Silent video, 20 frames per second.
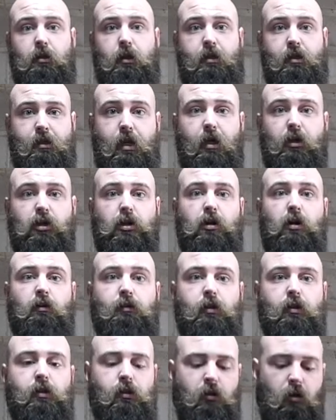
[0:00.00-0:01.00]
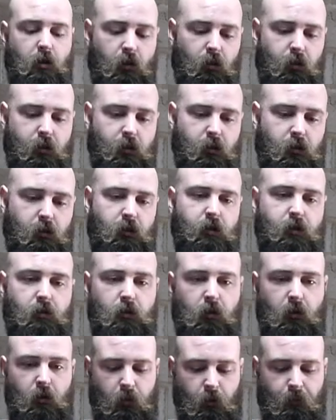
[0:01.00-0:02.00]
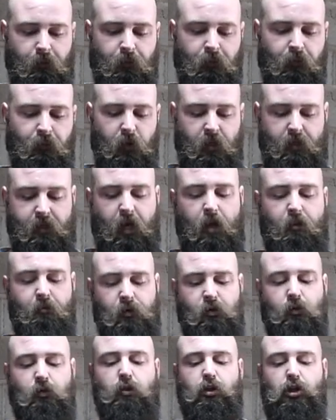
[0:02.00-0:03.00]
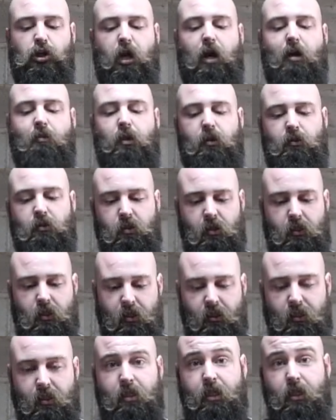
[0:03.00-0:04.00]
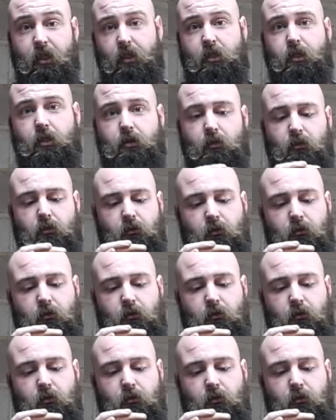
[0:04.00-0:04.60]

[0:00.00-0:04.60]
a section of it. So there was a same sort of shape. There was a distinct